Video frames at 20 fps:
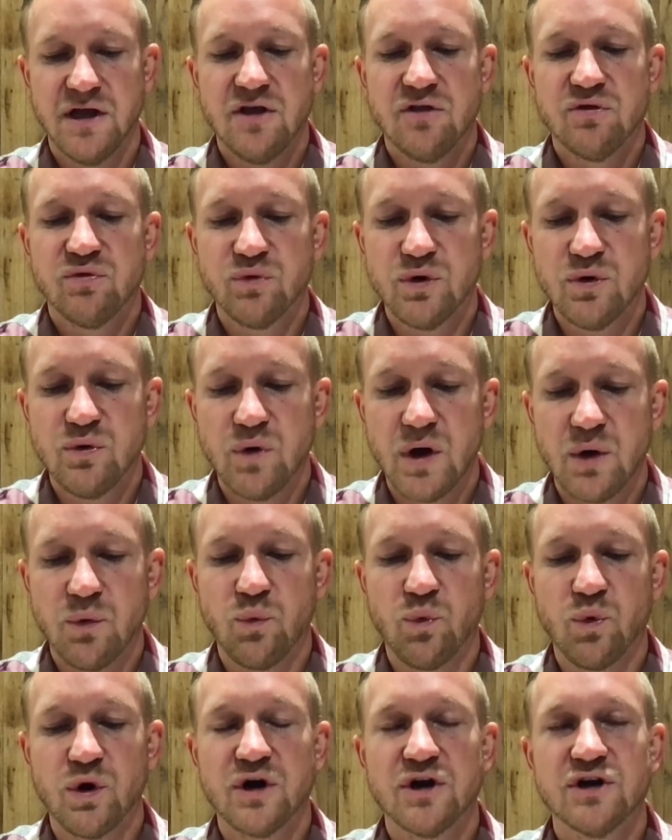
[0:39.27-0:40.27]
through what
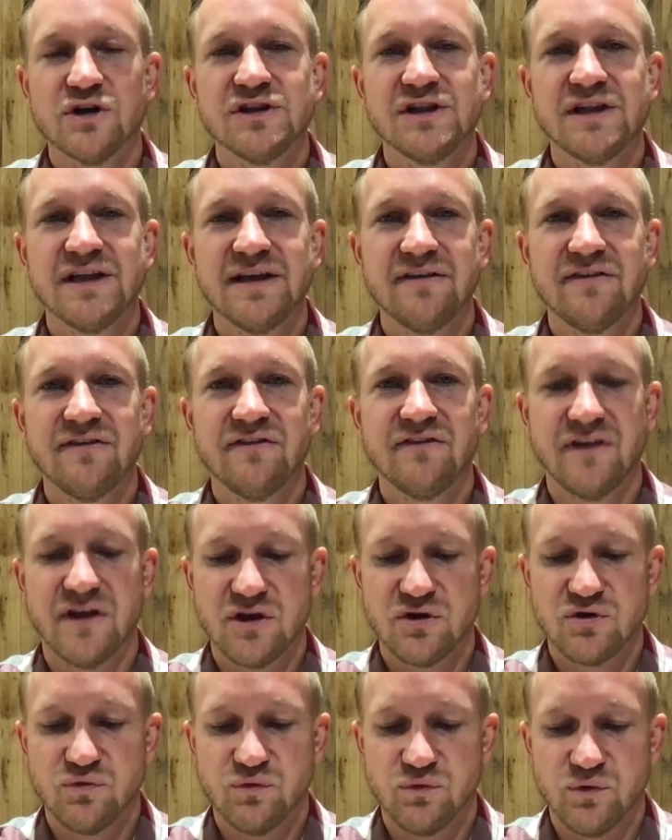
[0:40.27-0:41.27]
wordless
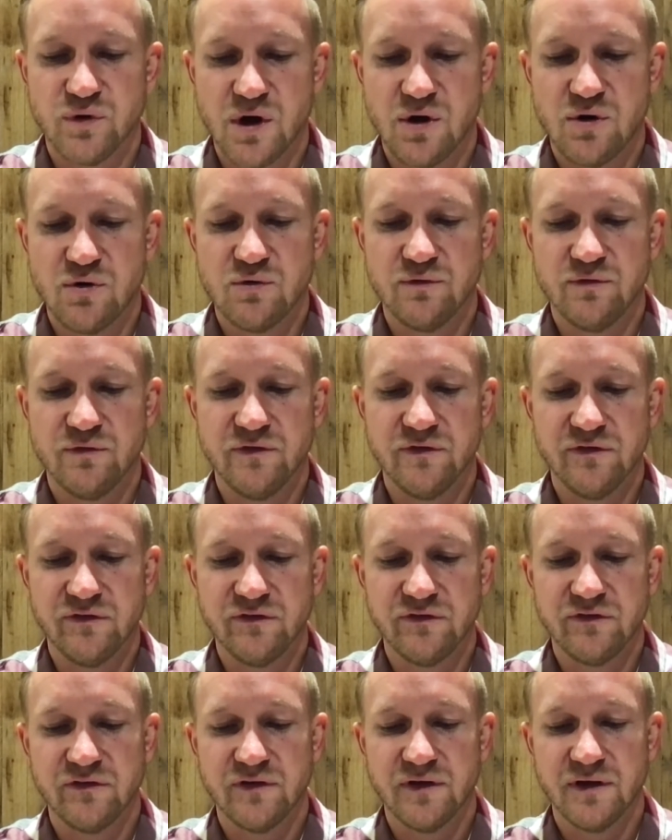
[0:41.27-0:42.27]

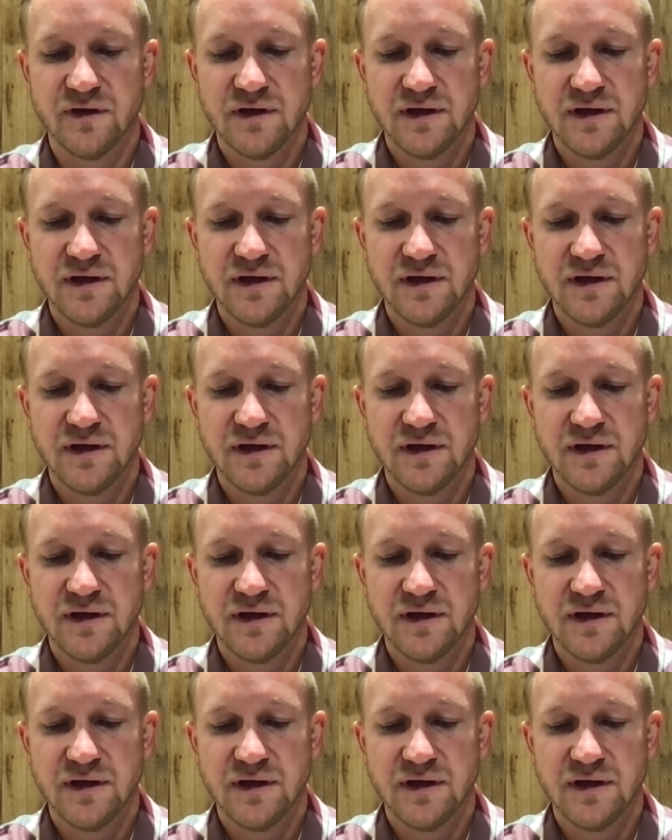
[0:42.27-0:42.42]
groans.